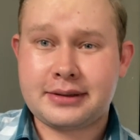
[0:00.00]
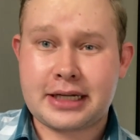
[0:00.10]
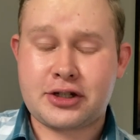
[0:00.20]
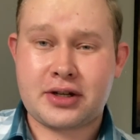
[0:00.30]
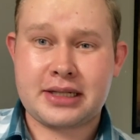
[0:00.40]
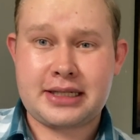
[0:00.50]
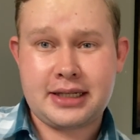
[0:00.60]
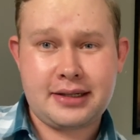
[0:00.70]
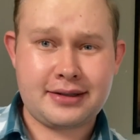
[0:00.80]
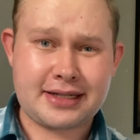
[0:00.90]
as you can
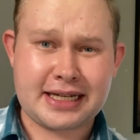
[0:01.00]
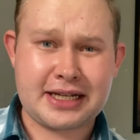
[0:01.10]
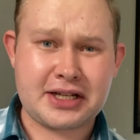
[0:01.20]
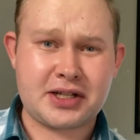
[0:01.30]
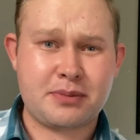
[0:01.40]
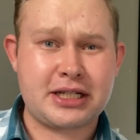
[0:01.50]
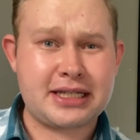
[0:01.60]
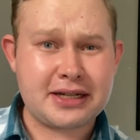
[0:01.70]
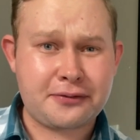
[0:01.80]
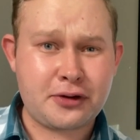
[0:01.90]
see, setting is a bit
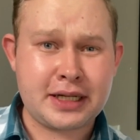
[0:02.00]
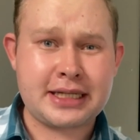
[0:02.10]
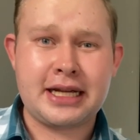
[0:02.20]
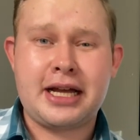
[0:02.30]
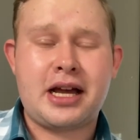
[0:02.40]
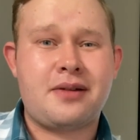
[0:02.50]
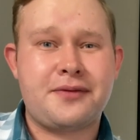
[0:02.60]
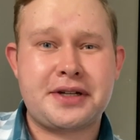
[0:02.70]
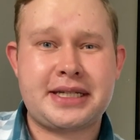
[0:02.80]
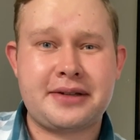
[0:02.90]
different. I'm
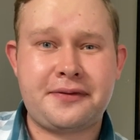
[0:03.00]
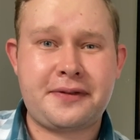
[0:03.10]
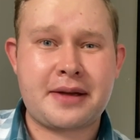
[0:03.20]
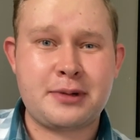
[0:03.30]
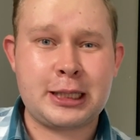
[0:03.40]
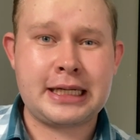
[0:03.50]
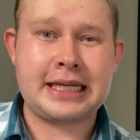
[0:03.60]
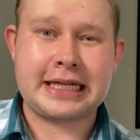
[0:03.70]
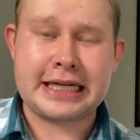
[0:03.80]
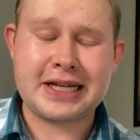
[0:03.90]
visiting family
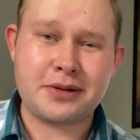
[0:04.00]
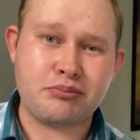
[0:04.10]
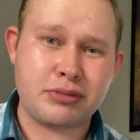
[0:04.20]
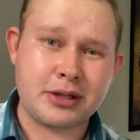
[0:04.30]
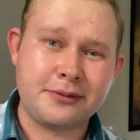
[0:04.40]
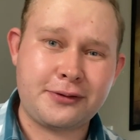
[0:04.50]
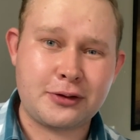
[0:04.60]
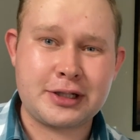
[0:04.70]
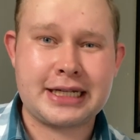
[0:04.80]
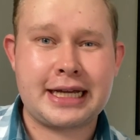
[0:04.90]
here in
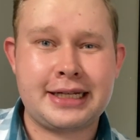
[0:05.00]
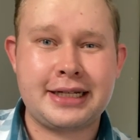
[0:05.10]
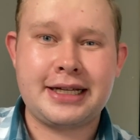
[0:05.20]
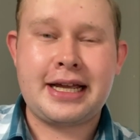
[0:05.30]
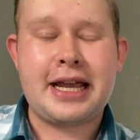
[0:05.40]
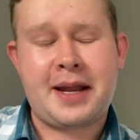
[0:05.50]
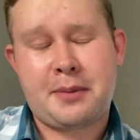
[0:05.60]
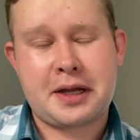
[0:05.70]
Bloemfontein, and my